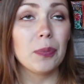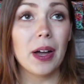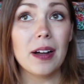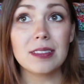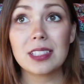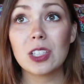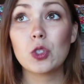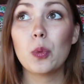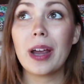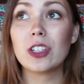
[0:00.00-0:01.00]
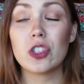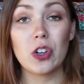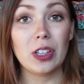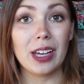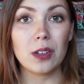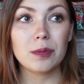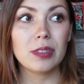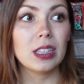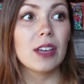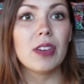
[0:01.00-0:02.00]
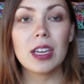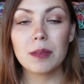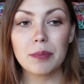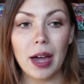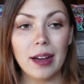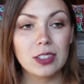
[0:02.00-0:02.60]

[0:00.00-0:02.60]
uh, situational, like living,